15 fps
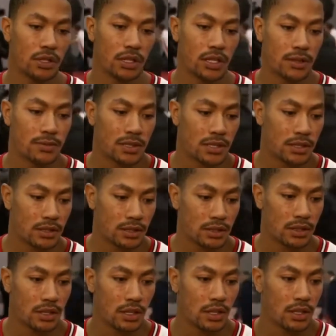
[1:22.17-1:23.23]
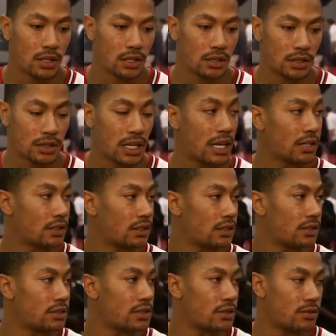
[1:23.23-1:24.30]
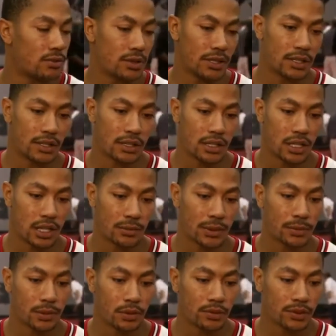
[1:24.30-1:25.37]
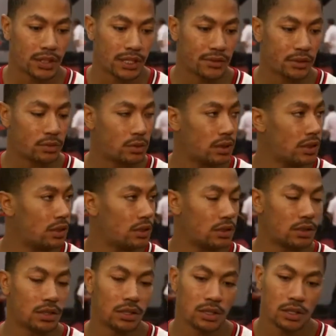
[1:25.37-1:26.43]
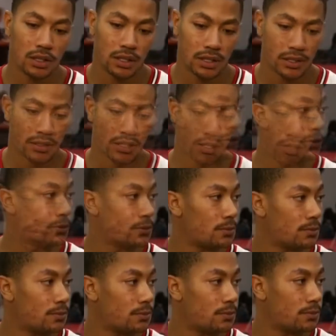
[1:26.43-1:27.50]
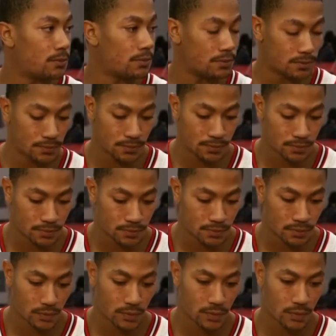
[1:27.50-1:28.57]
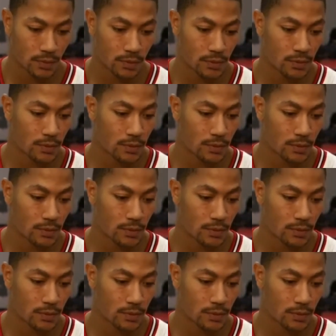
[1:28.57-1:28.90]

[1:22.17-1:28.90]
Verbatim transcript: Rose jersey just because he has done a lot for that team and he set records for himself on that team.